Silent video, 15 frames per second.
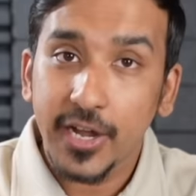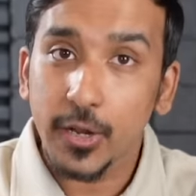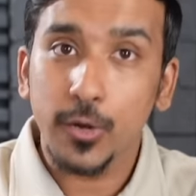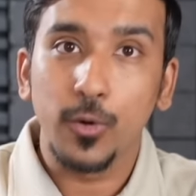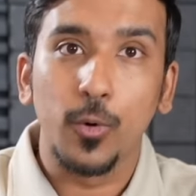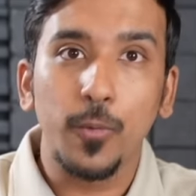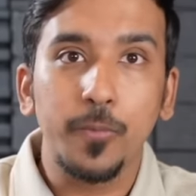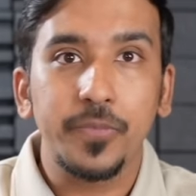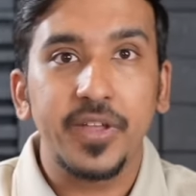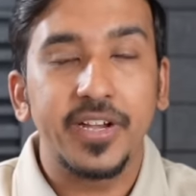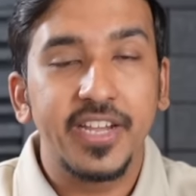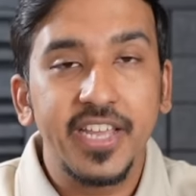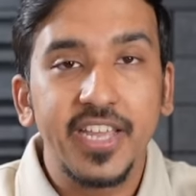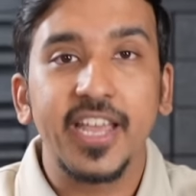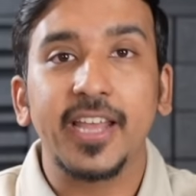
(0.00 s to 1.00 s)
Did you know
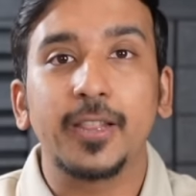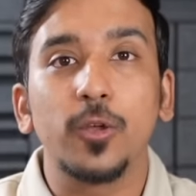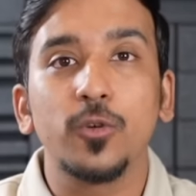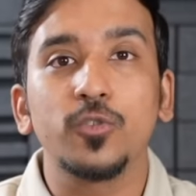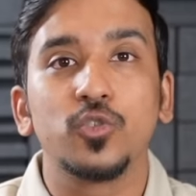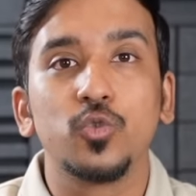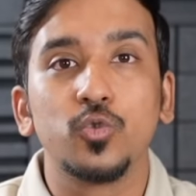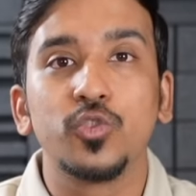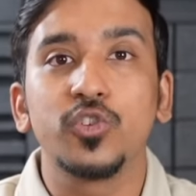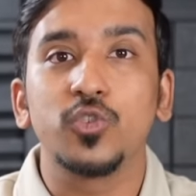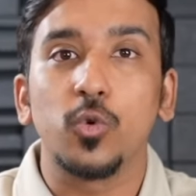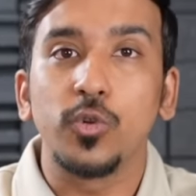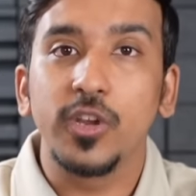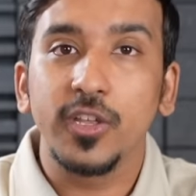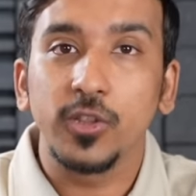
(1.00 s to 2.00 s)
Decathlon
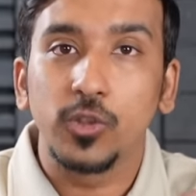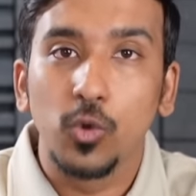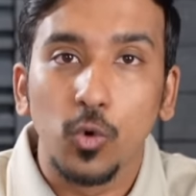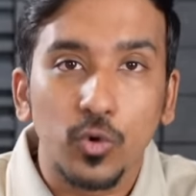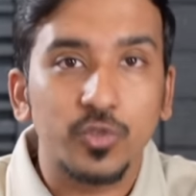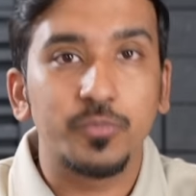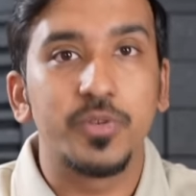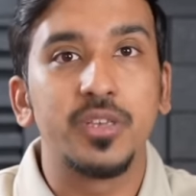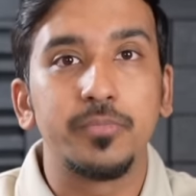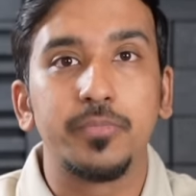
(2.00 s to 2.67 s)
chooses only those